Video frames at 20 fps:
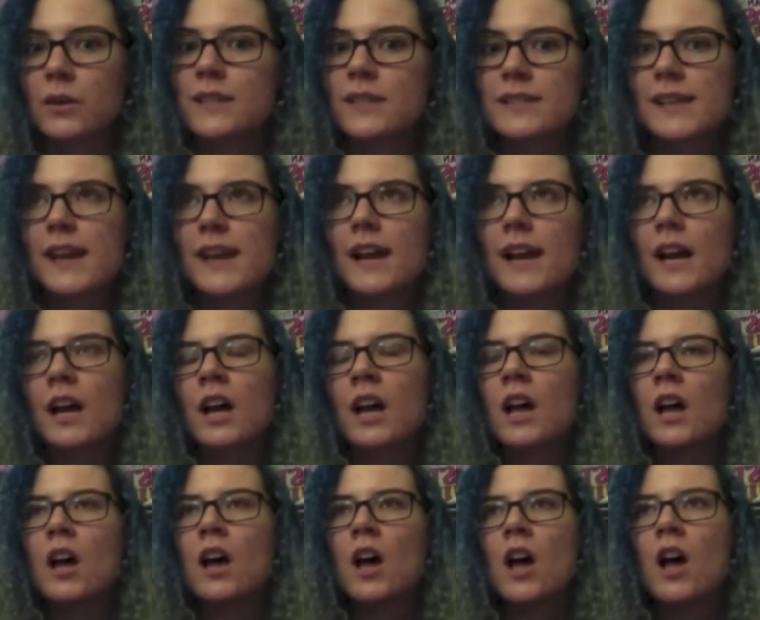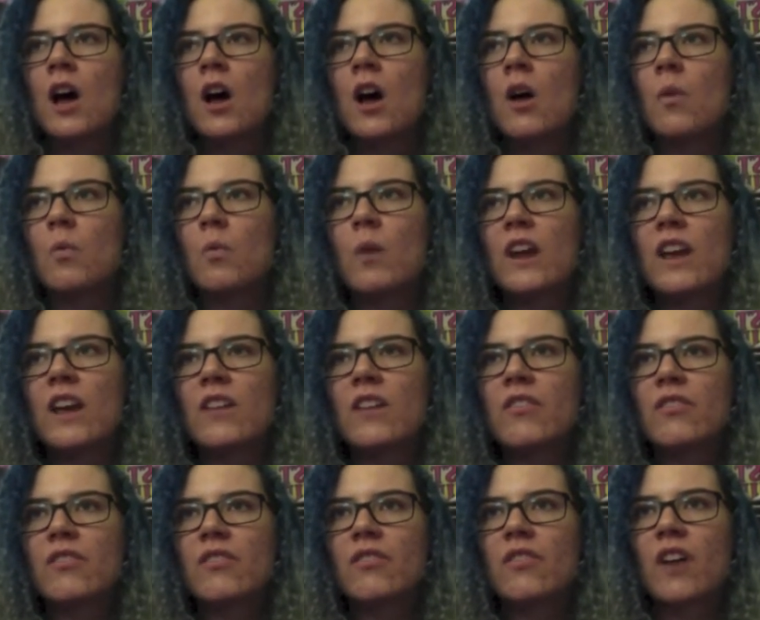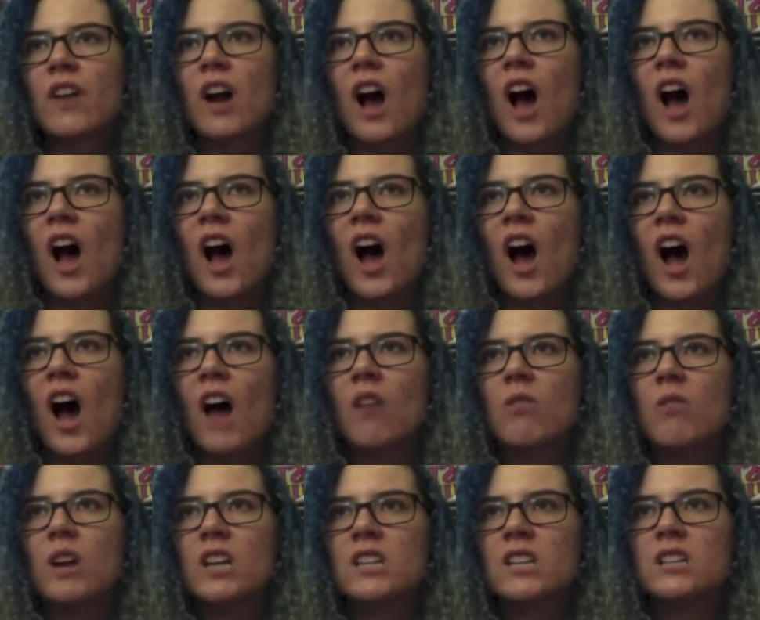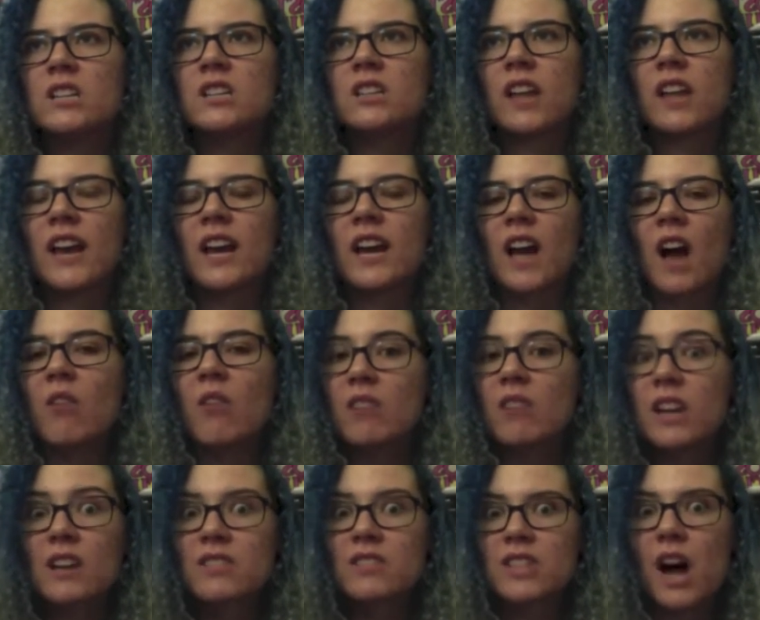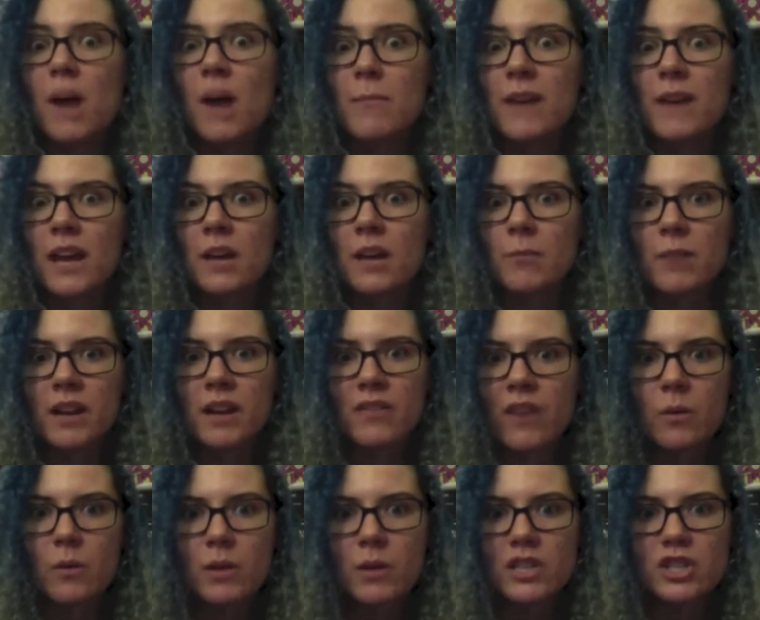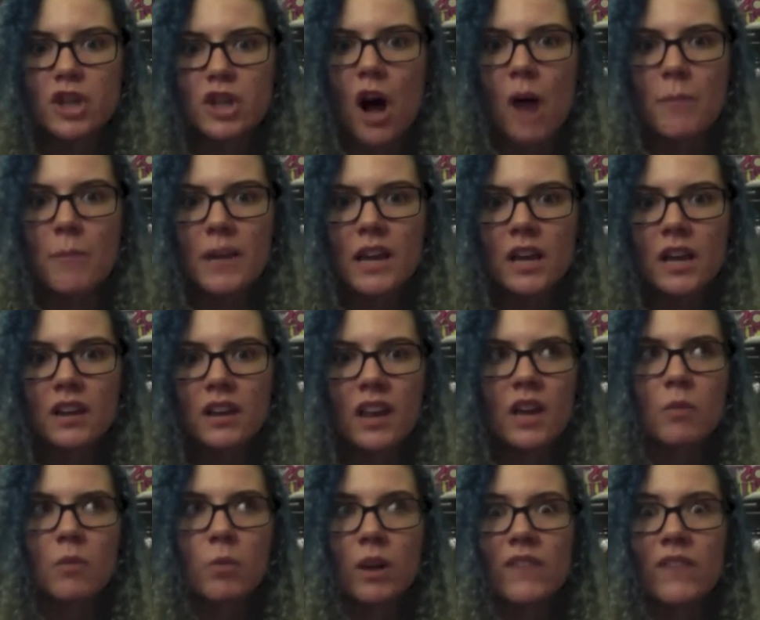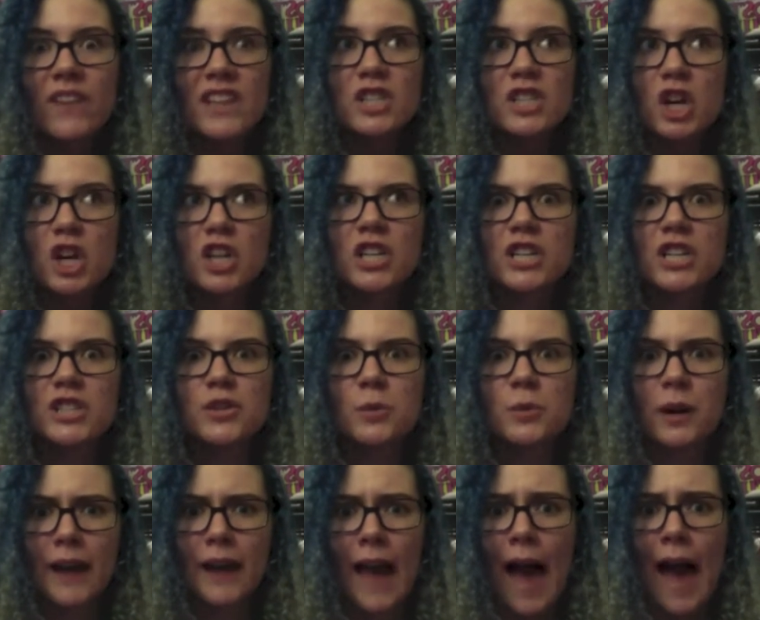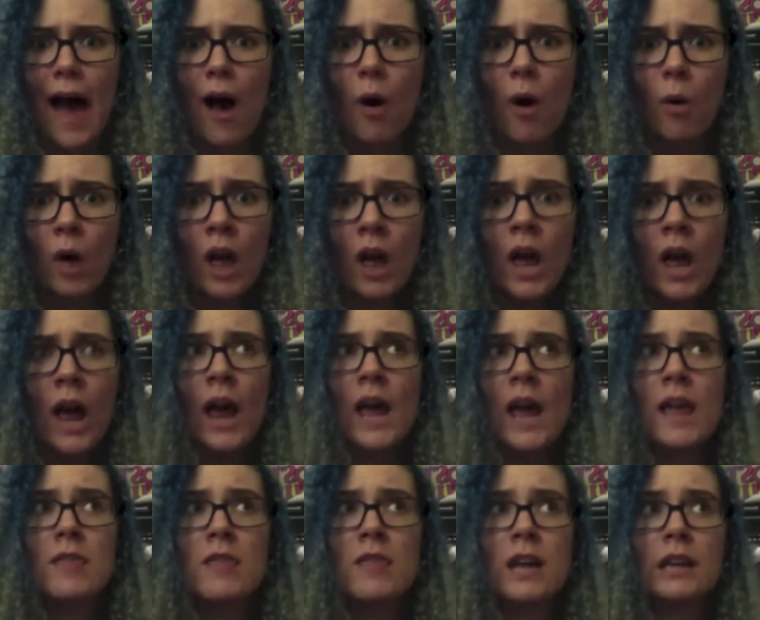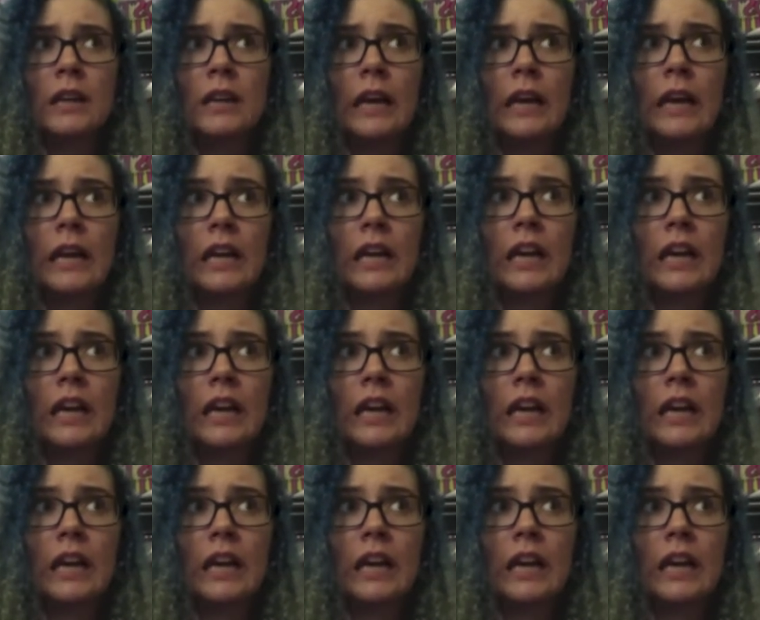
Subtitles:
It's like, what if I went, like, I want to go shopping, but if I went shopping, like, what if I turned into a cow and then, like,